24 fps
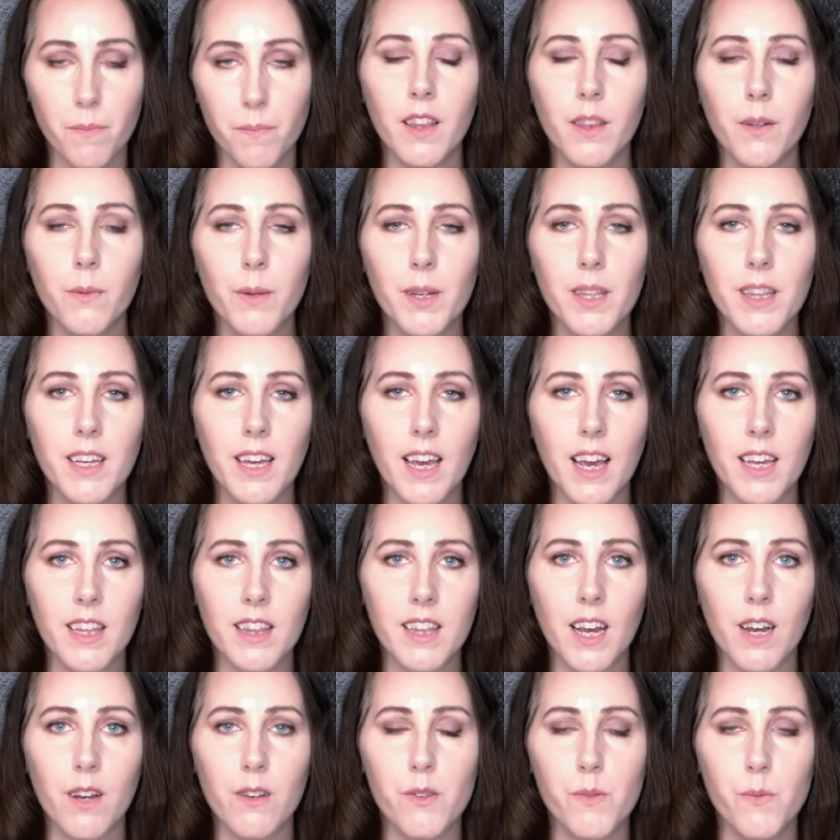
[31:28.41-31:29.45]
Another way the
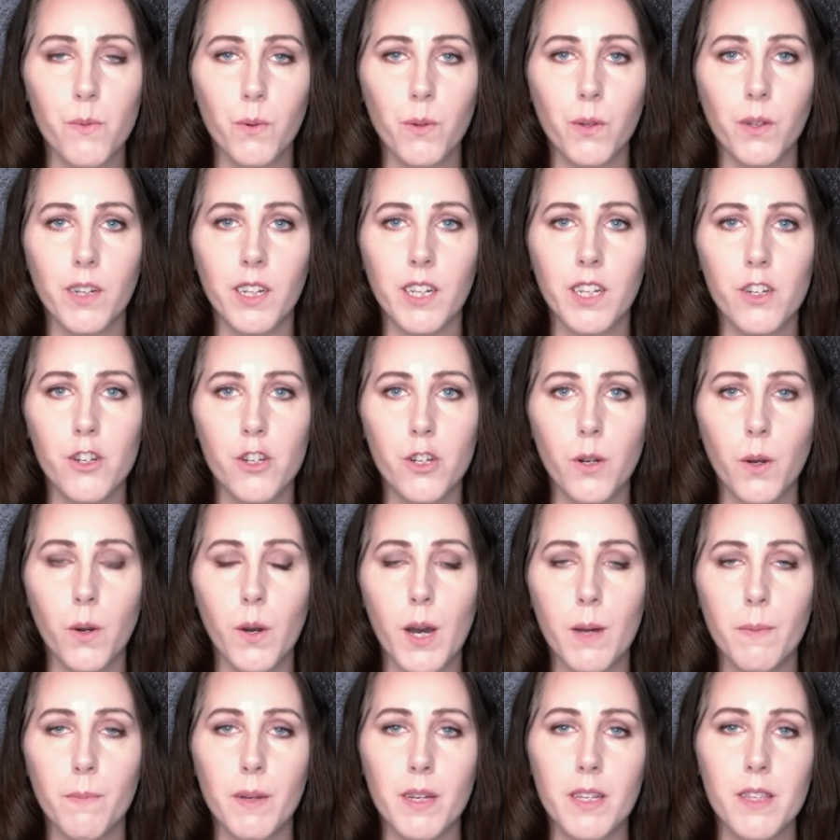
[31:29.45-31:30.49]
8th house ruler can show
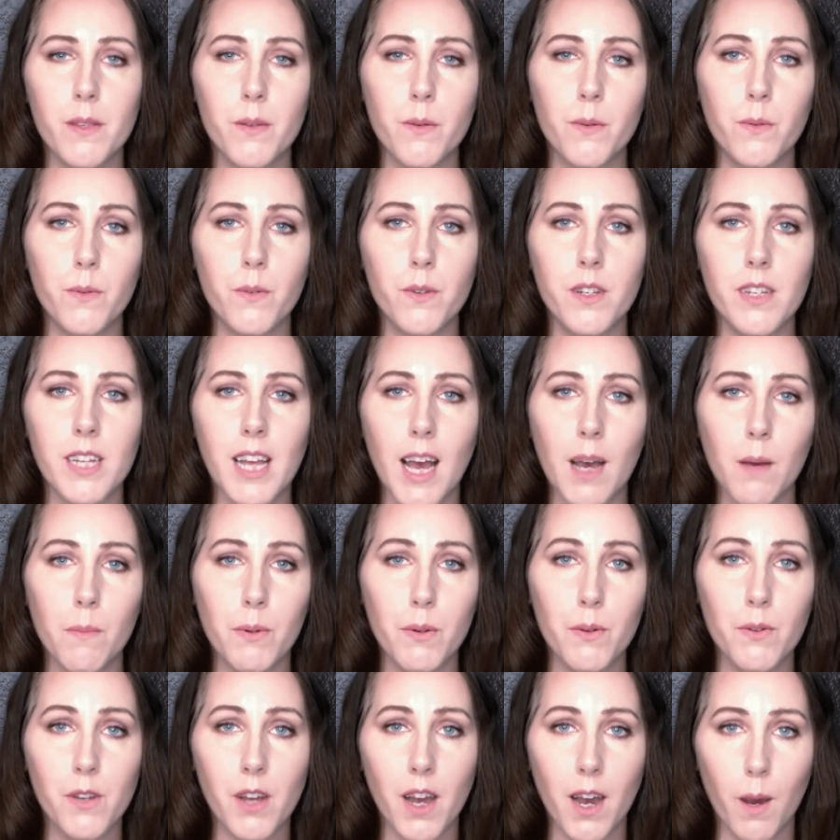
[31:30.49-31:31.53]
up is through
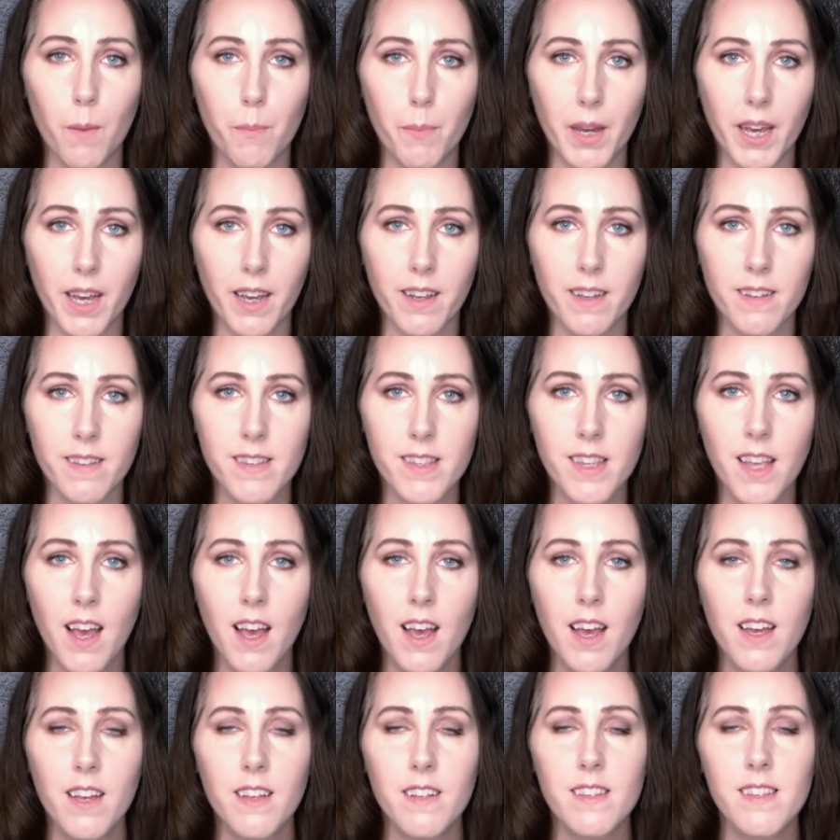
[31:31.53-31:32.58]
taboo topics,
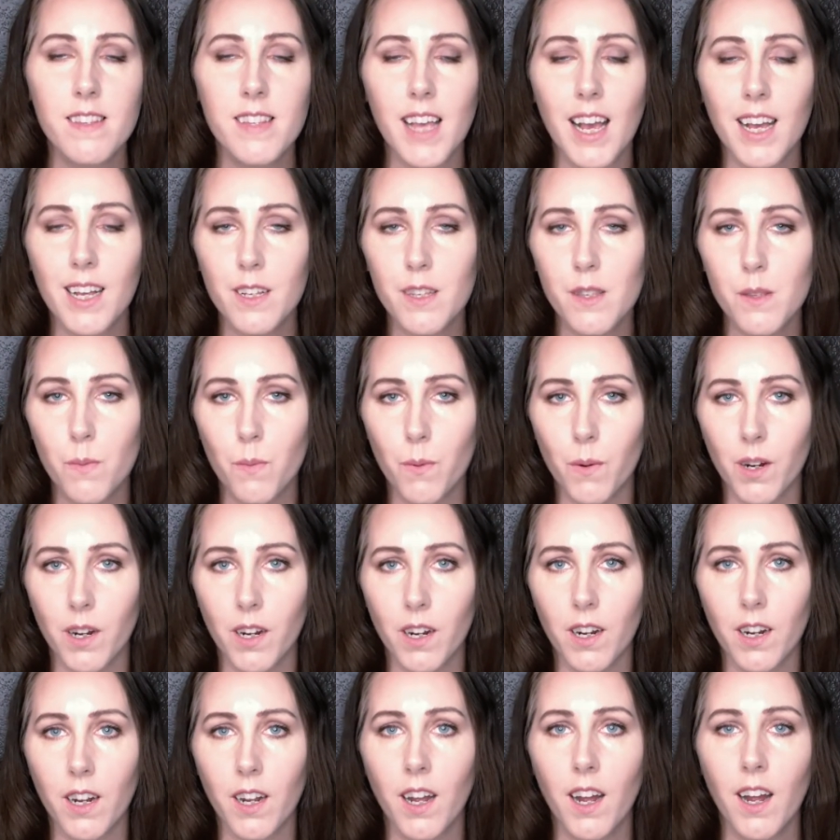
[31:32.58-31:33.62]
sex
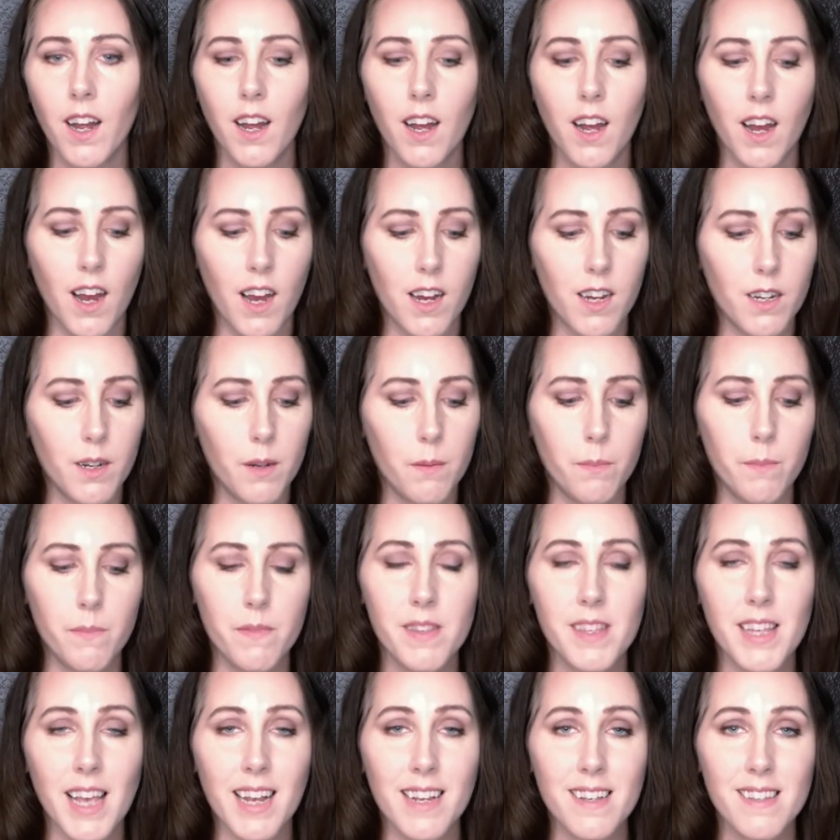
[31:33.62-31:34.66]
work,
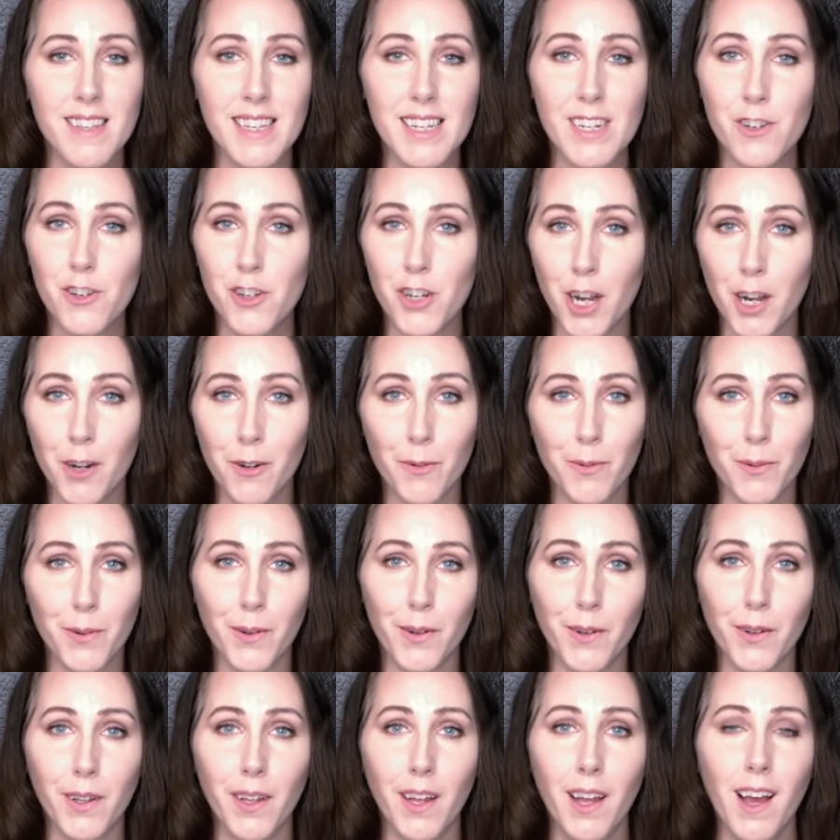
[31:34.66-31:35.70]
sex in
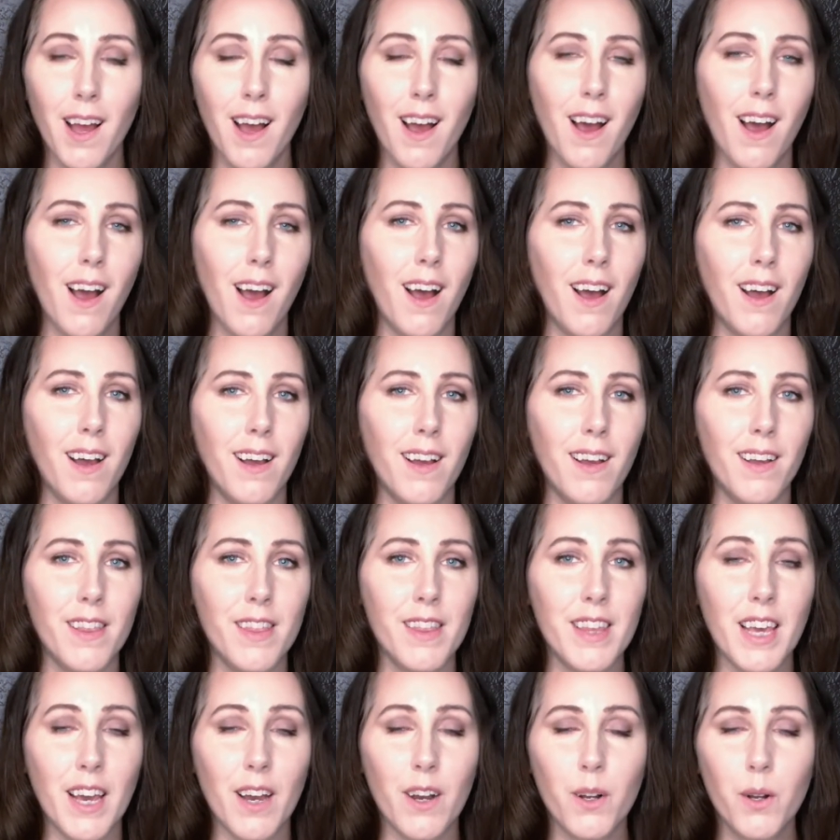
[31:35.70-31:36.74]
general,
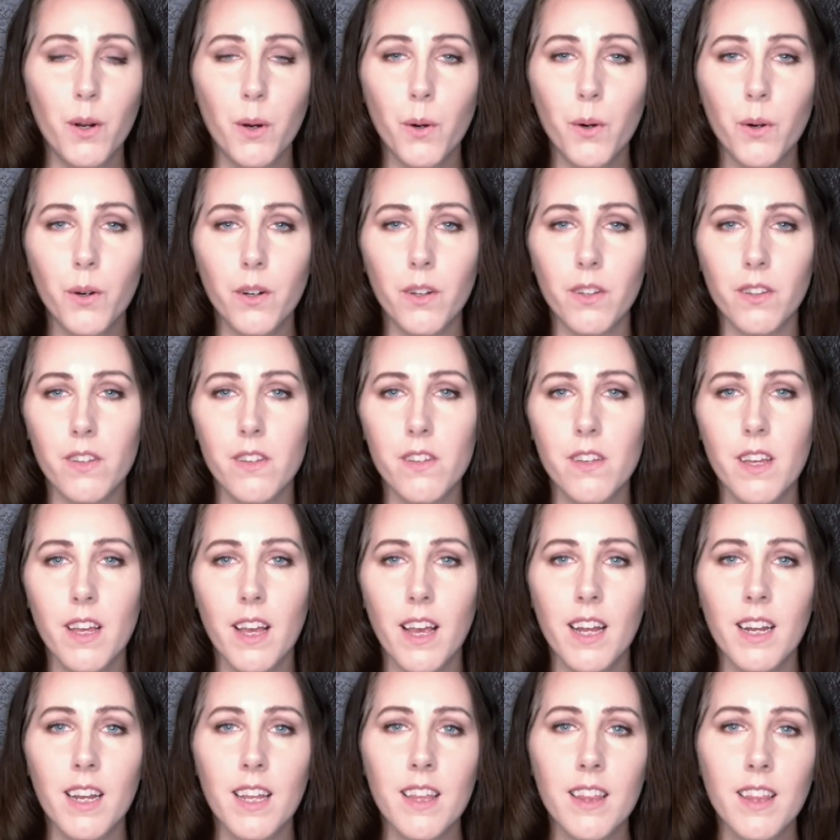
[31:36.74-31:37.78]
the occult,
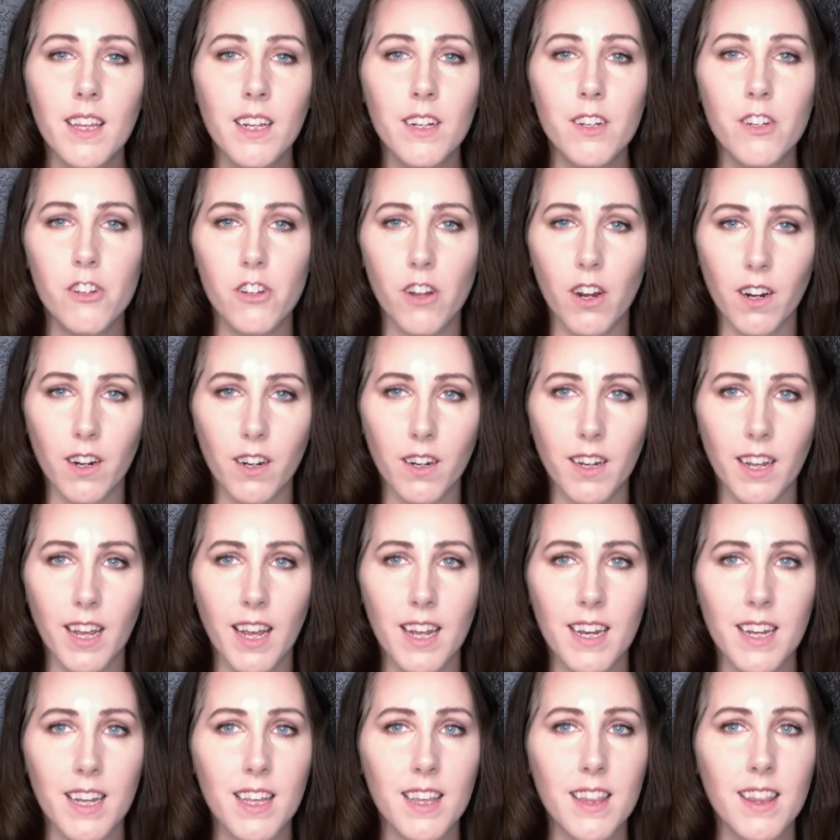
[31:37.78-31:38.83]
anything
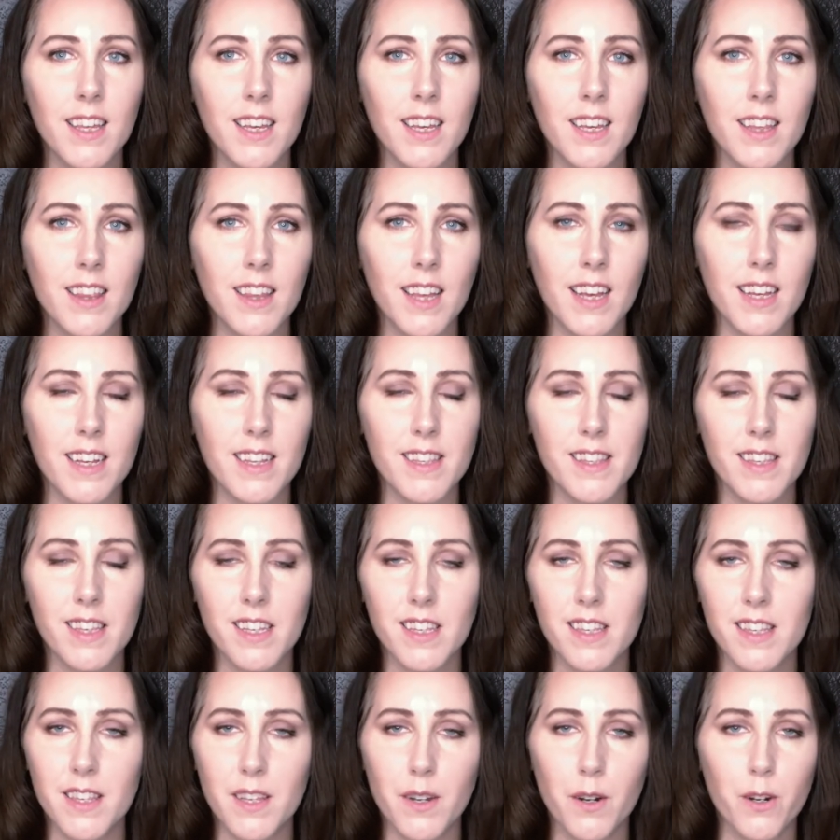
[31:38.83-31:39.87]
dark, anything that is
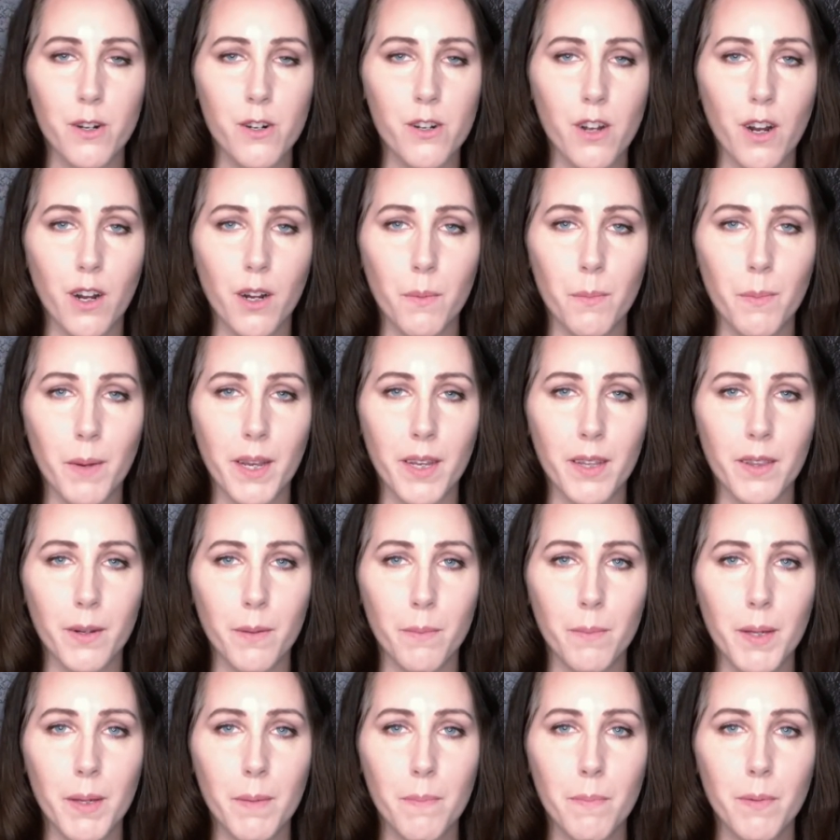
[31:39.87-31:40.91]
considered dark by
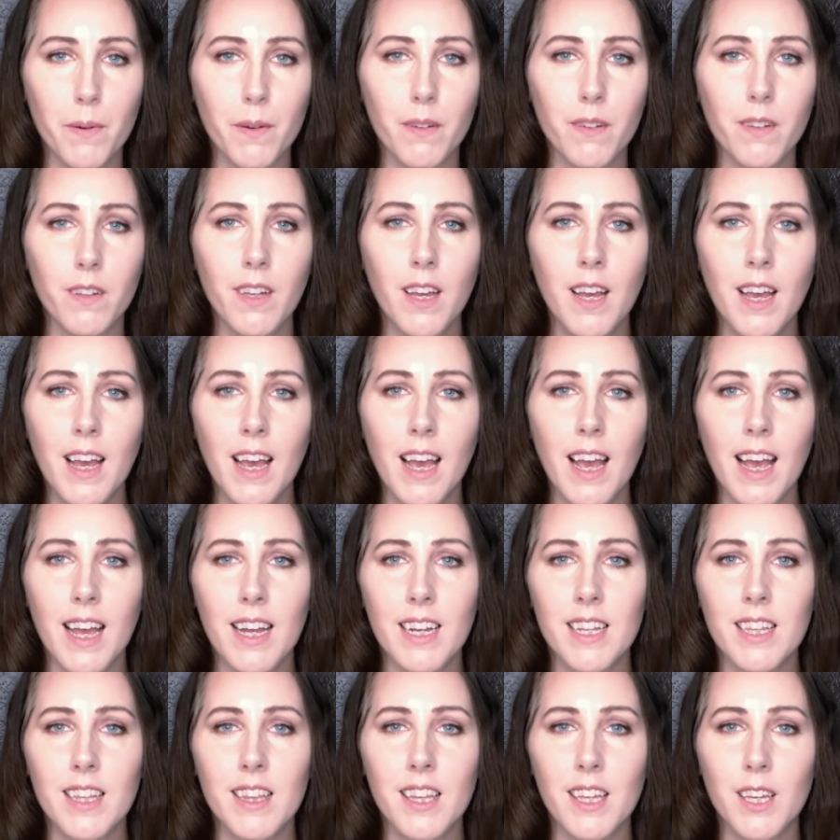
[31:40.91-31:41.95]
other people,
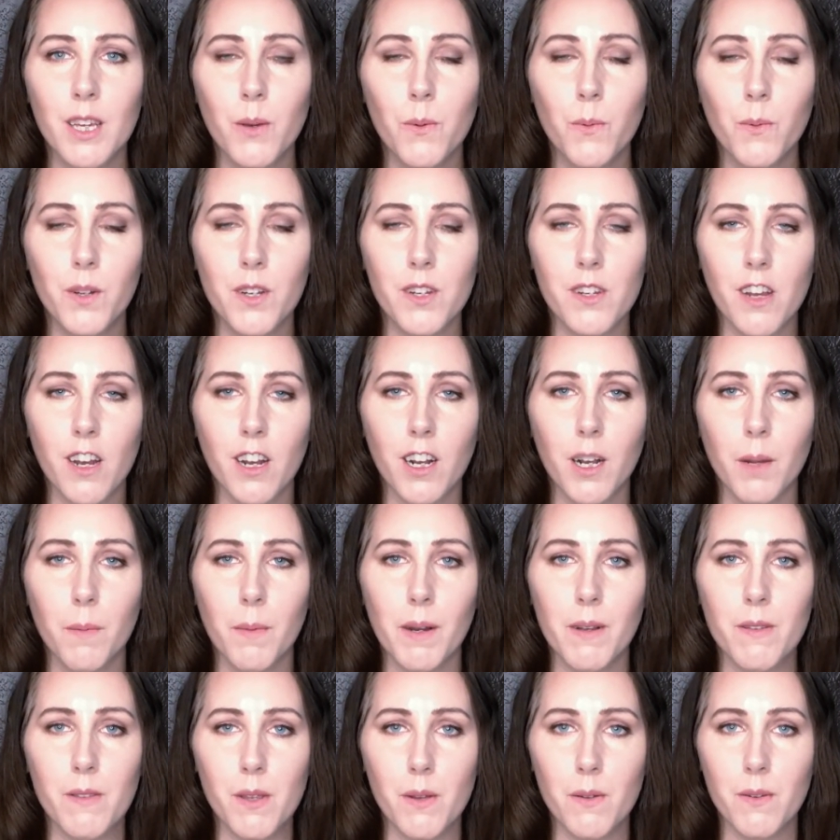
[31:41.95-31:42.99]
anything you wouldn't talk
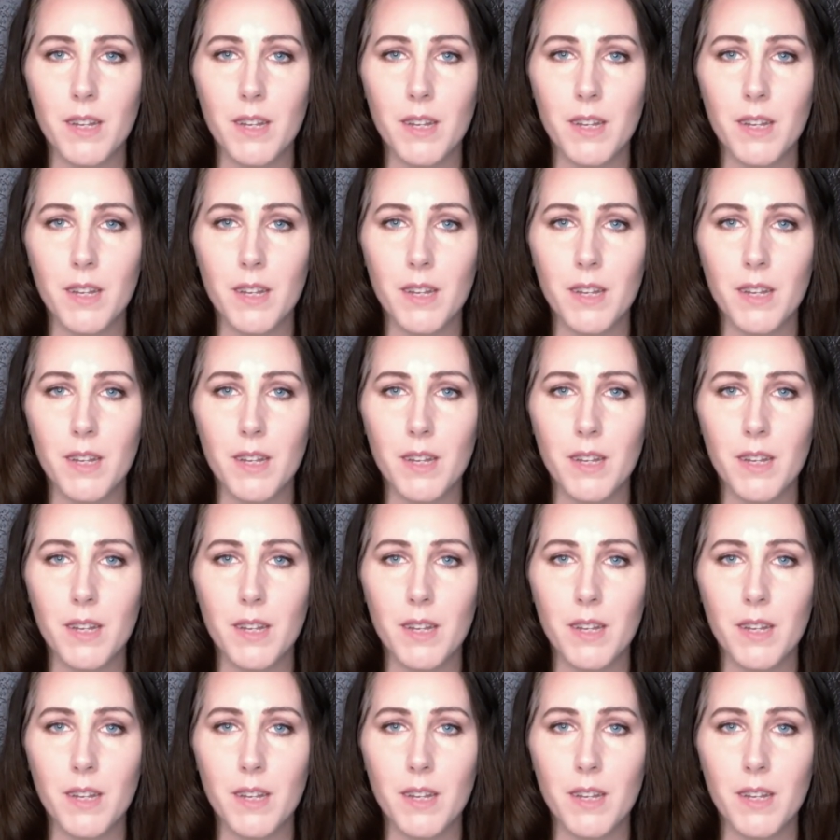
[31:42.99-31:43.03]
about.